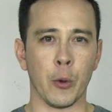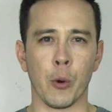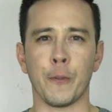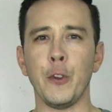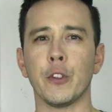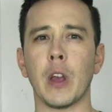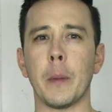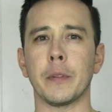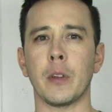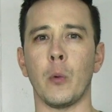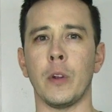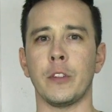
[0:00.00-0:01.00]
There were a few
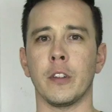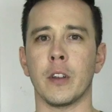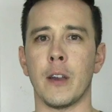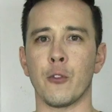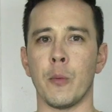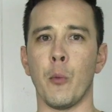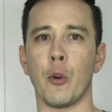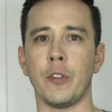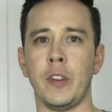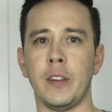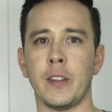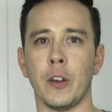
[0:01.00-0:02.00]
topics I wanted to cover in
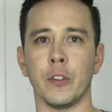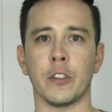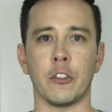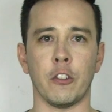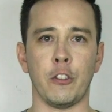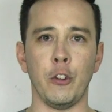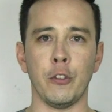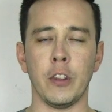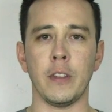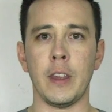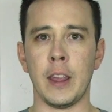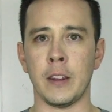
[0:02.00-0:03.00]
more detail, such as
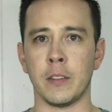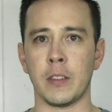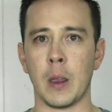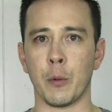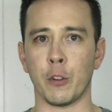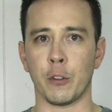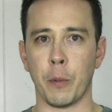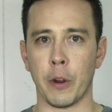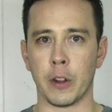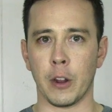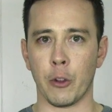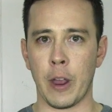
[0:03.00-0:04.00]
using the in-Saber
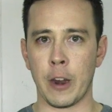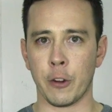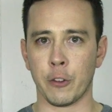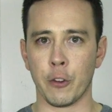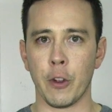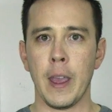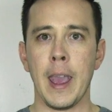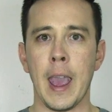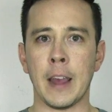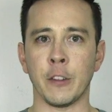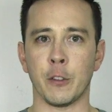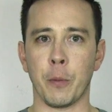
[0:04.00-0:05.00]
Spark Color Editor
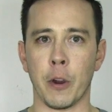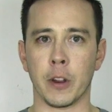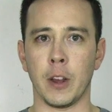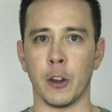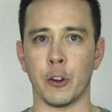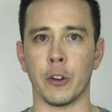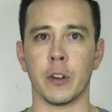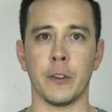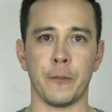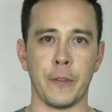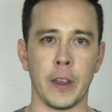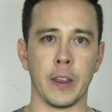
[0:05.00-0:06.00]
and the Spark Color
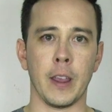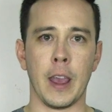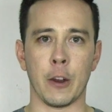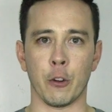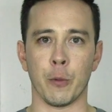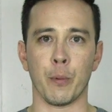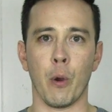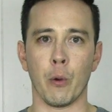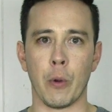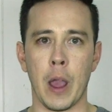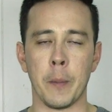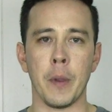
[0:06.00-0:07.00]
Config Editor
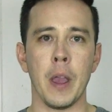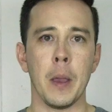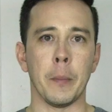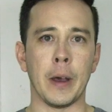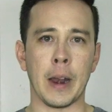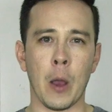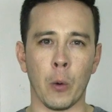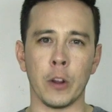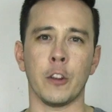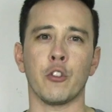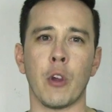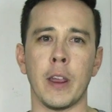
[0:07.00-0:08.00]
program, but I
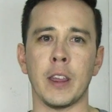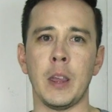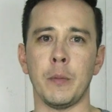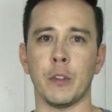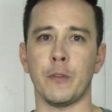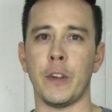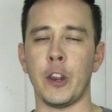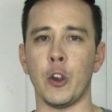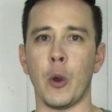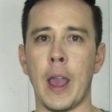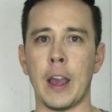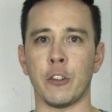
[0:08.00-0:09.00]
wanted to try and keep this
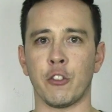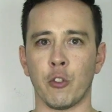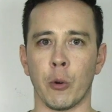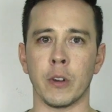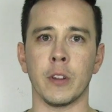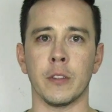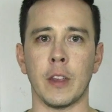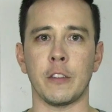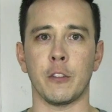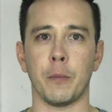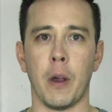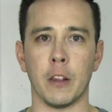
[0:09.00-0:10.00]
video as short and
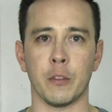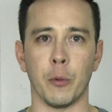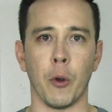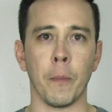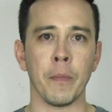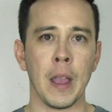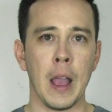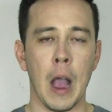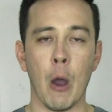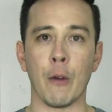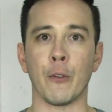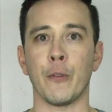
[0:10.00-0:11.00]
concise as possible.
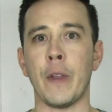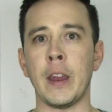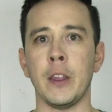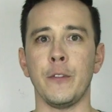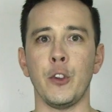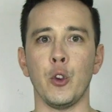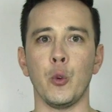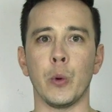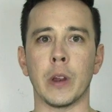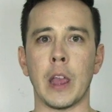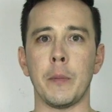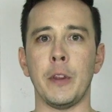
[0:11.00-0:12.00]
However, if any of you
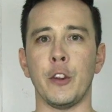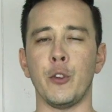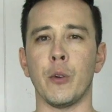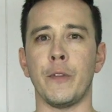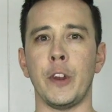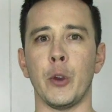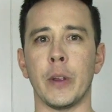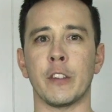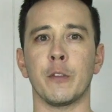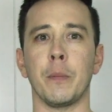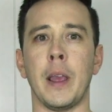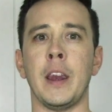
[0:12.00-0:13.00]
would like me to do a video
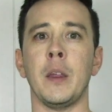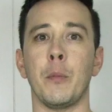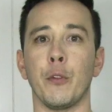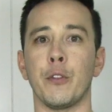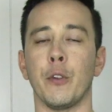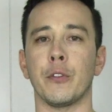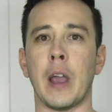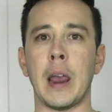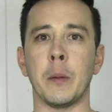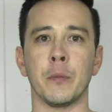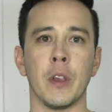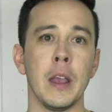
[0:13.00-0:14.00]
explaining both of those
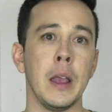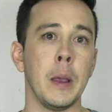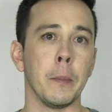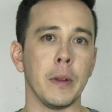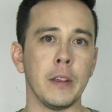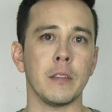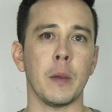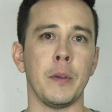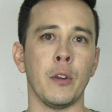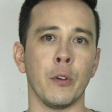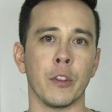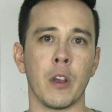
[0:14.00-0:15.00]
items, please let
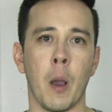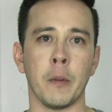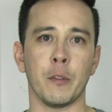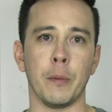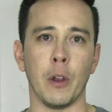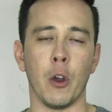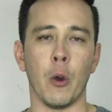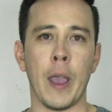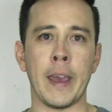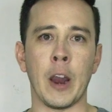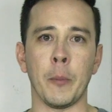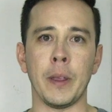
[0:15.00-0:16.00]
me know in the comments below,
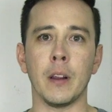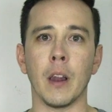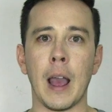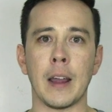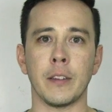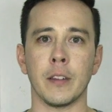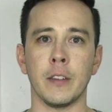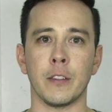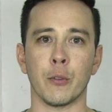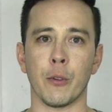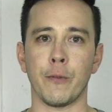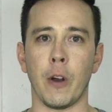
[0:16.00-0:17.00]
and I'll be glad to
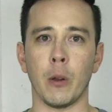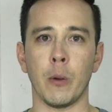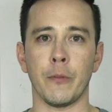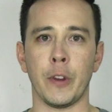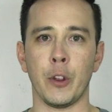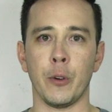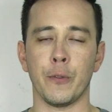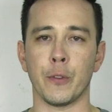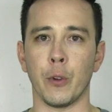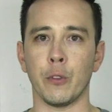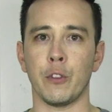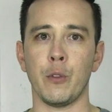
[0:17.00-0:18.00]
consider a follow-up video
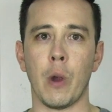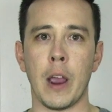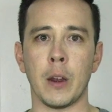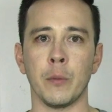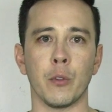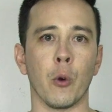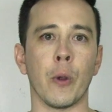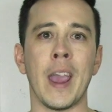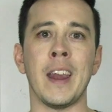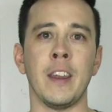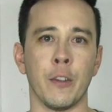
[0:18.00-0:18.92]
for those 2 items or